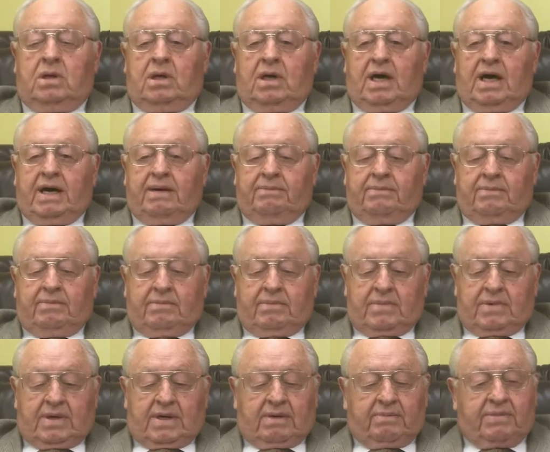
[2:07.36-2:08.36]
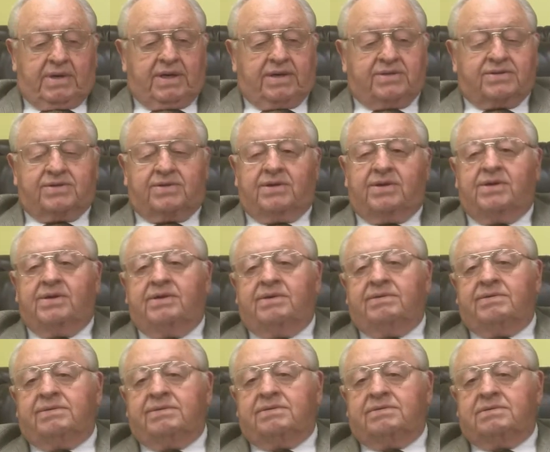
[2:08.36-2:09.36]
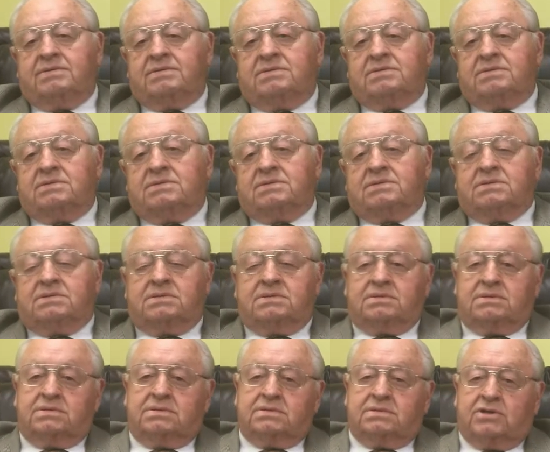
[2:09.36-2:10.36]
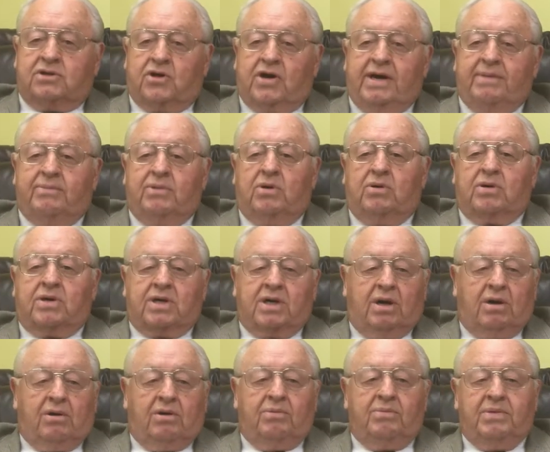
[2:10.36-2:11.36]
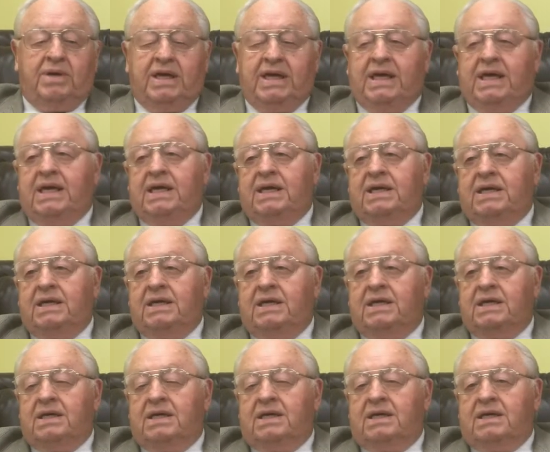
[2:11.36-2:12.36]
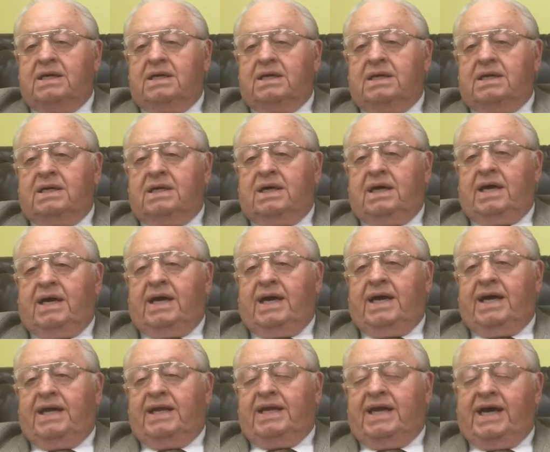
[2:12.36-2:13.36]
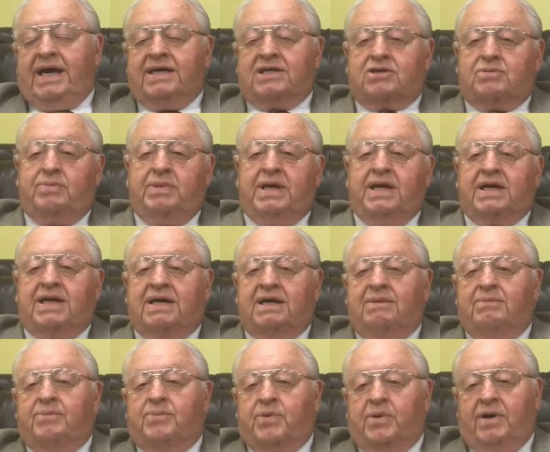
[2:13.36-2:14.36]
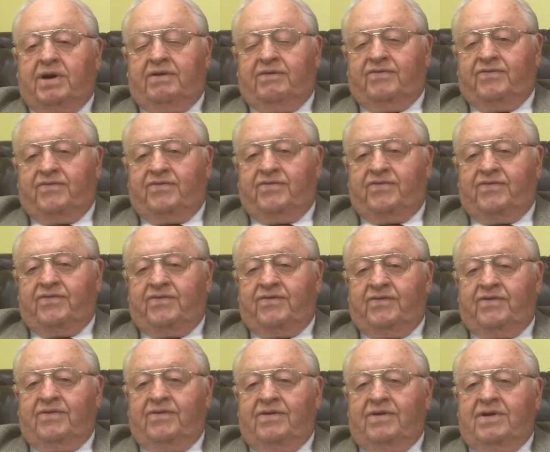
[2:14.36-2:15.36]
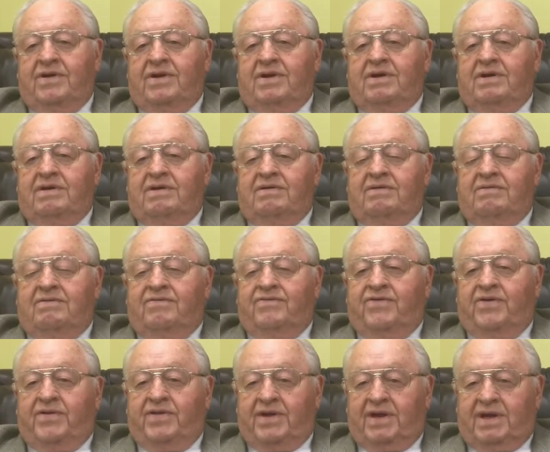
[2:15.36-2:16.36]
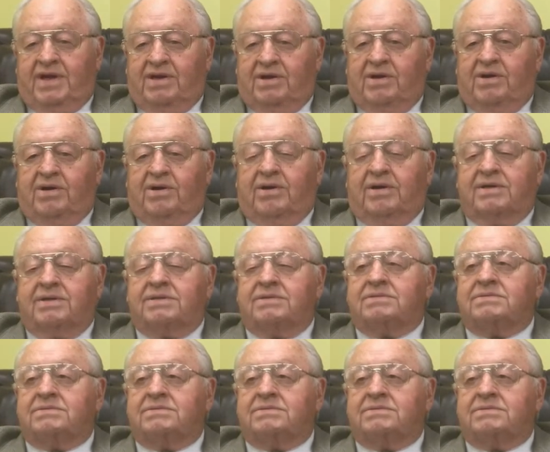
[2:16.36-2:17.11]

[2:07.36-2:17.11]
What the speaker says: I'm a minister. Grandma called me and asked me to come pray for the little girl.